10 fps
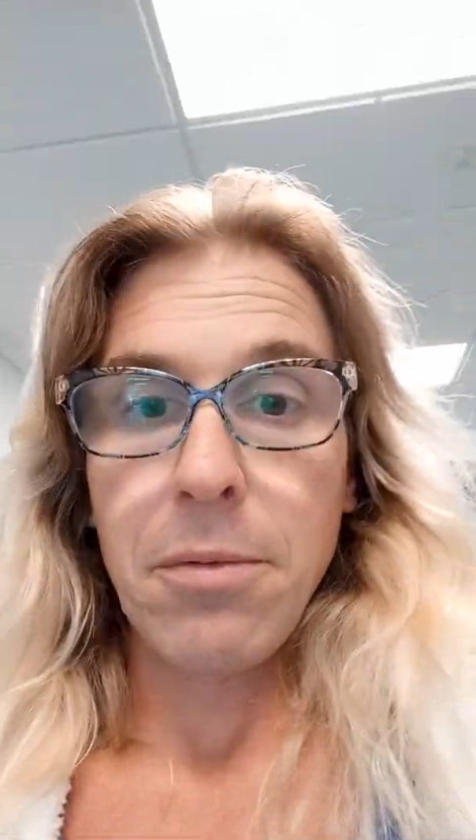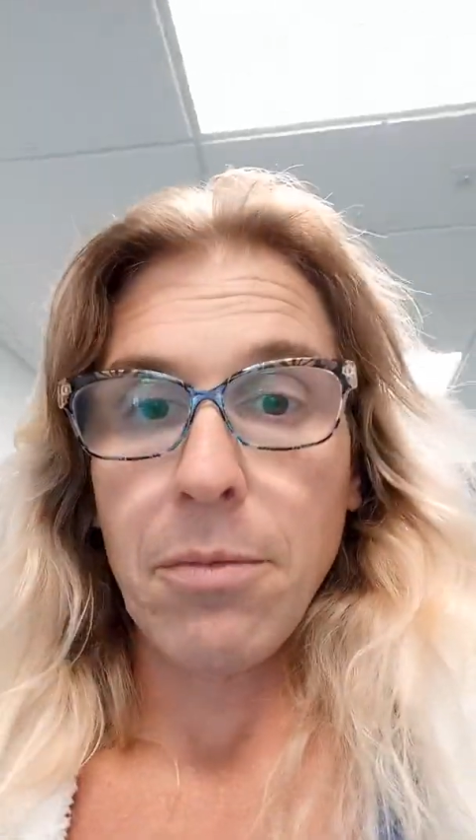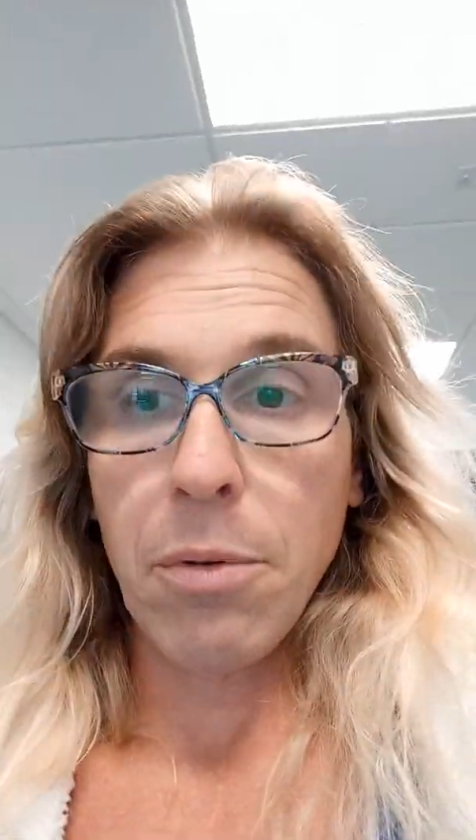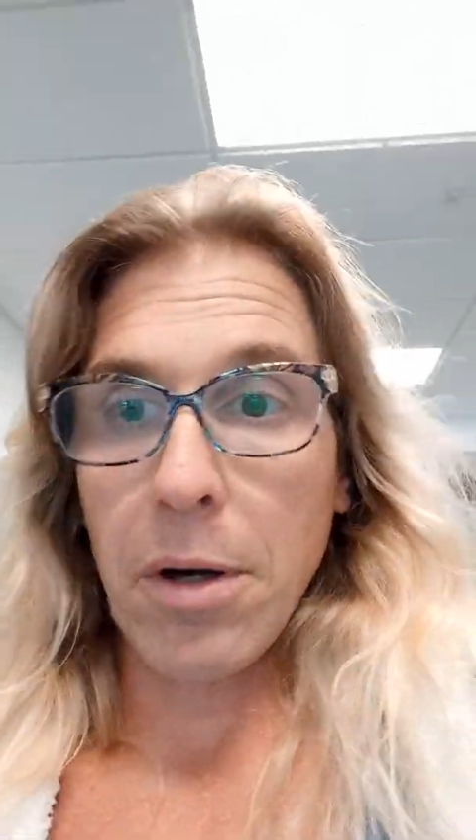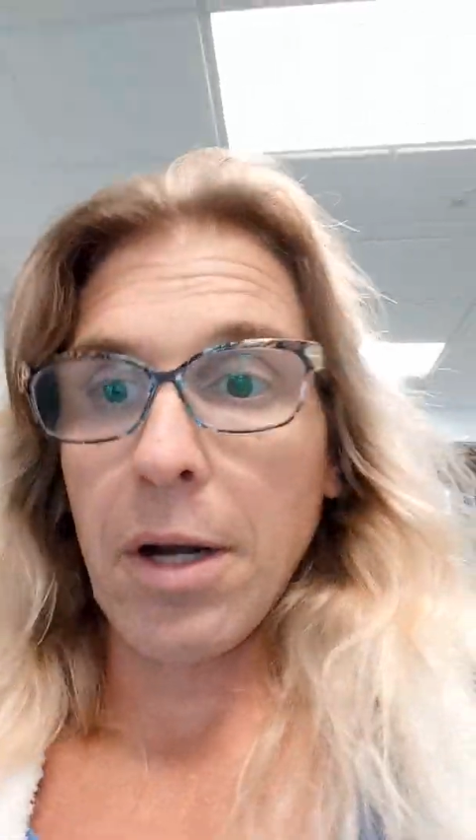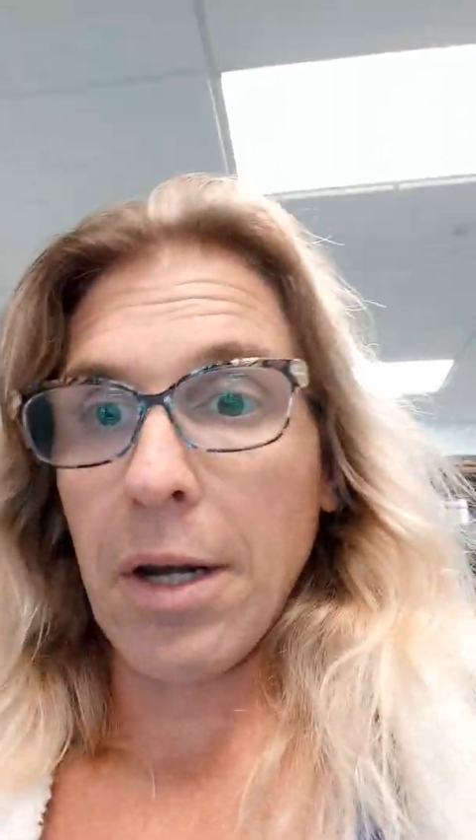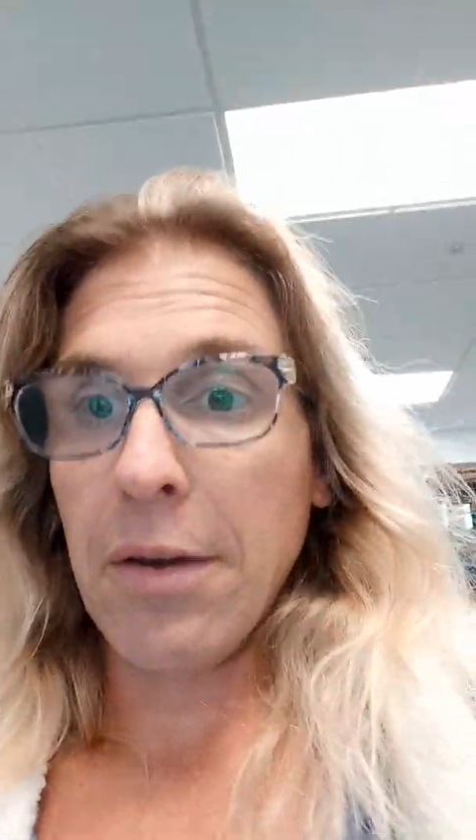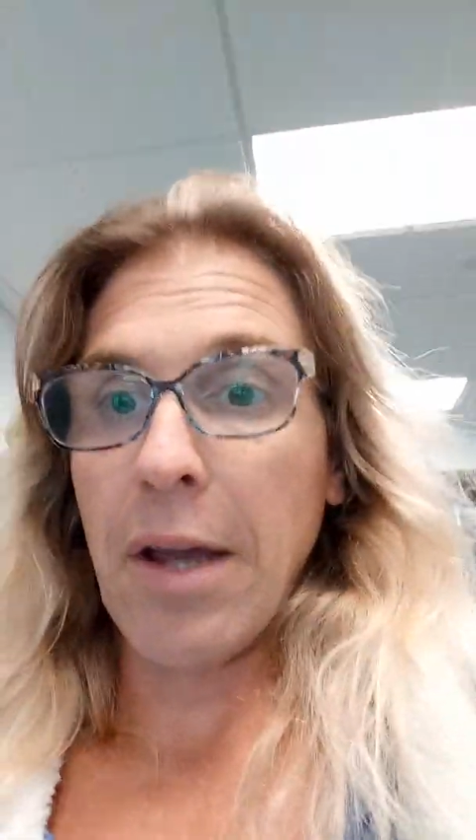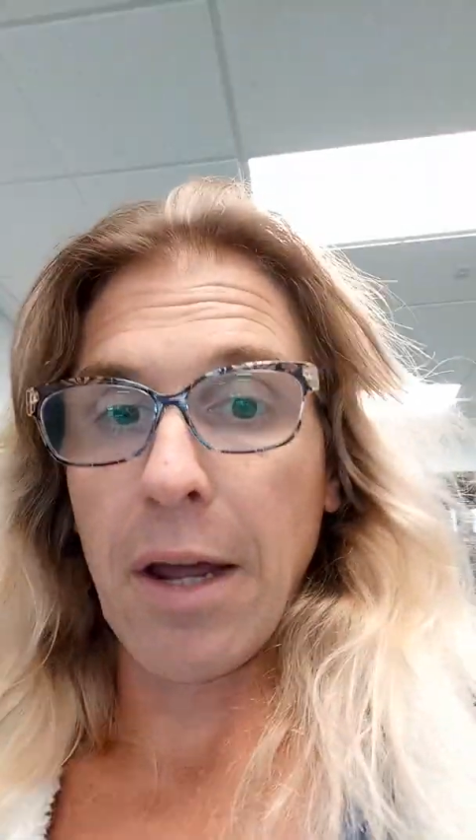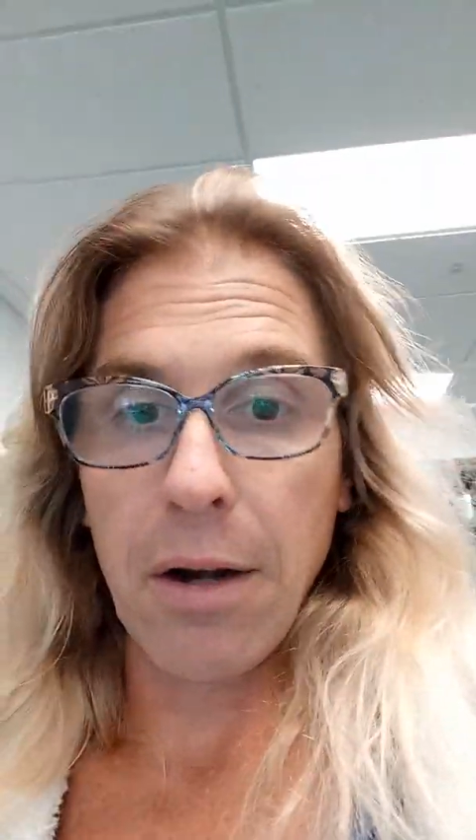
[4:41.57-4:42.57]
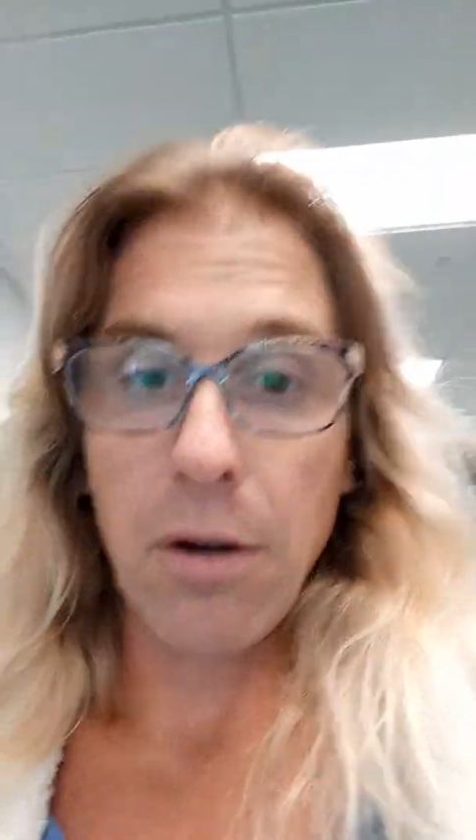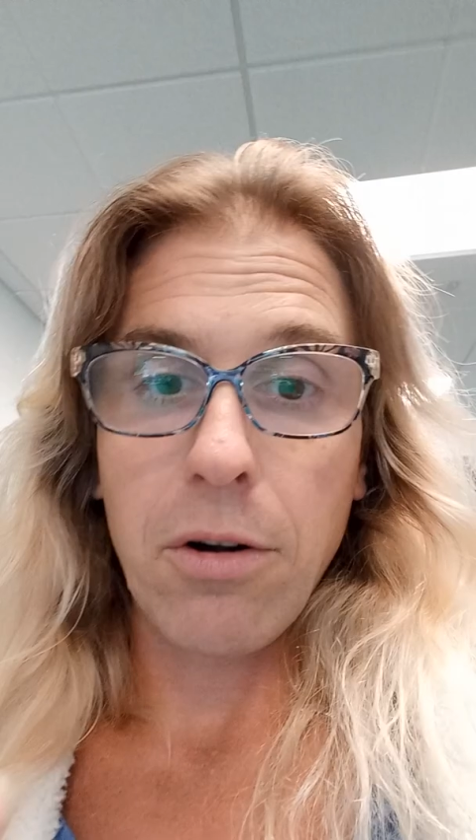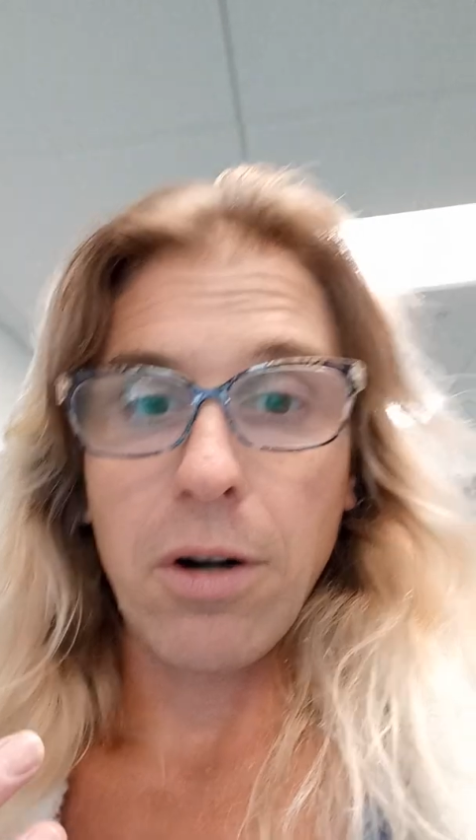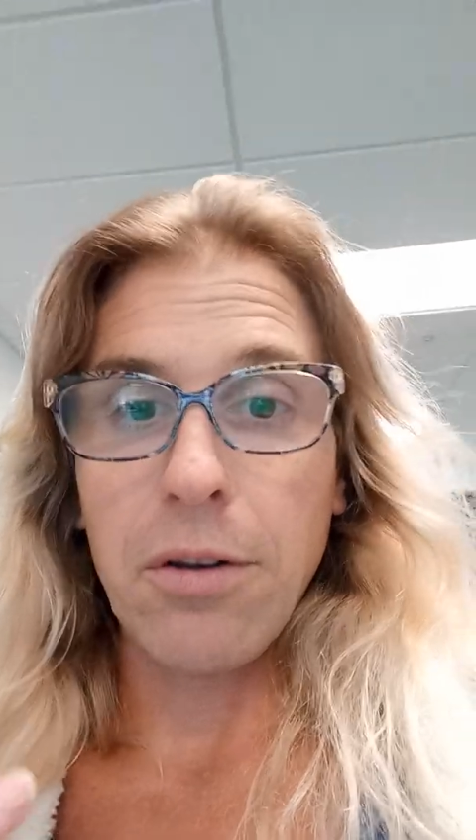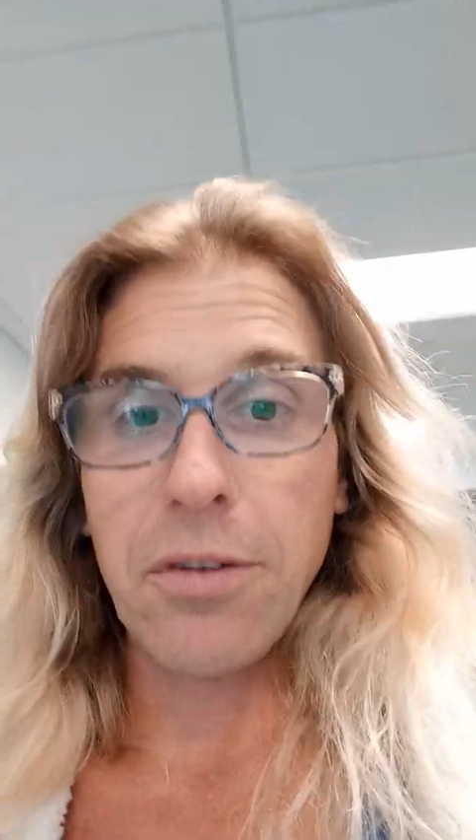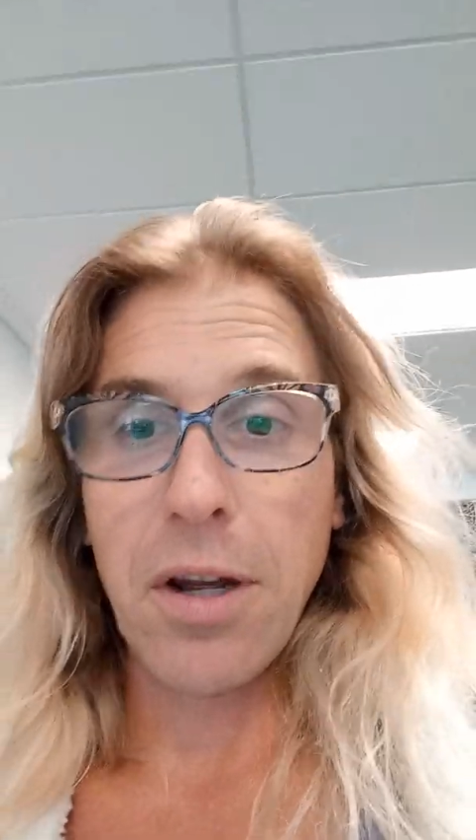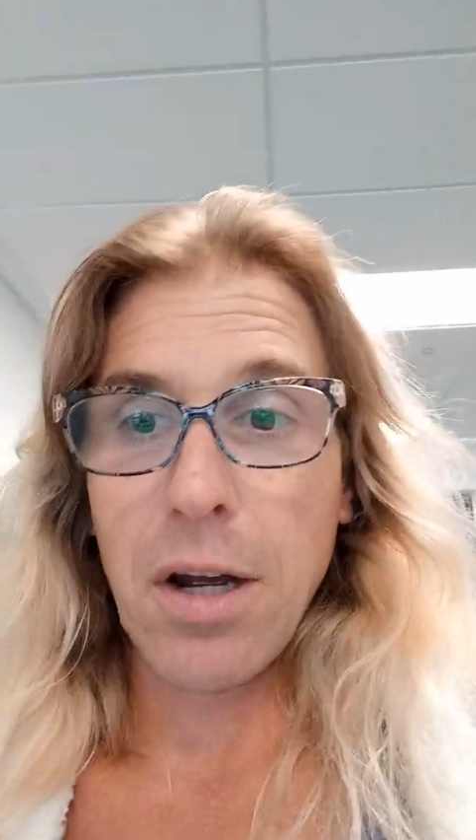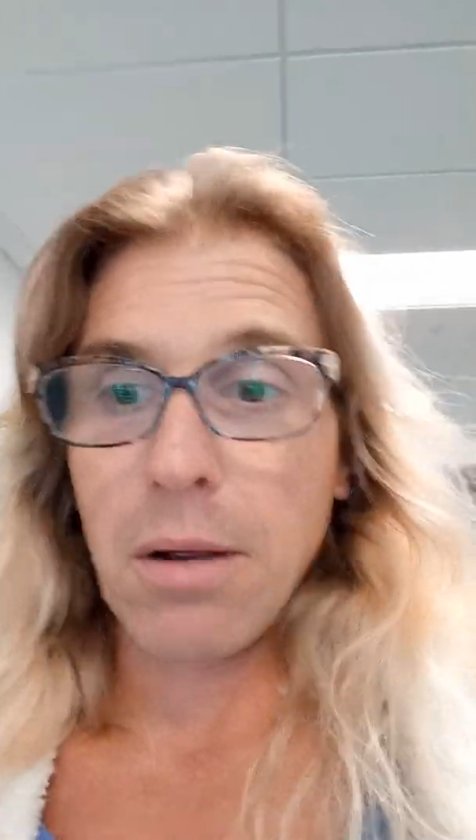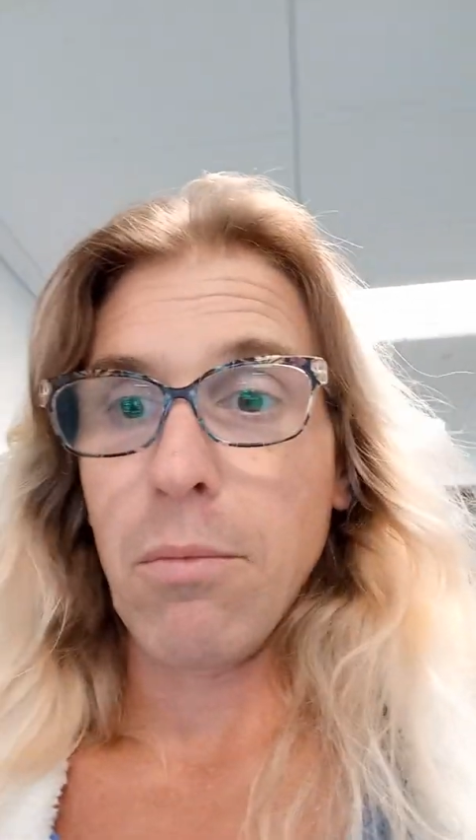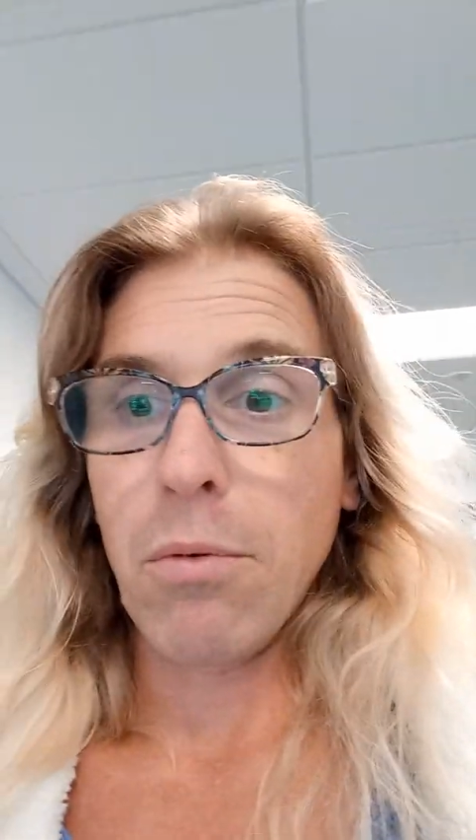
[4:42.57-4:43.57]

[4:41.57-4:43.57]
We're getting data across time.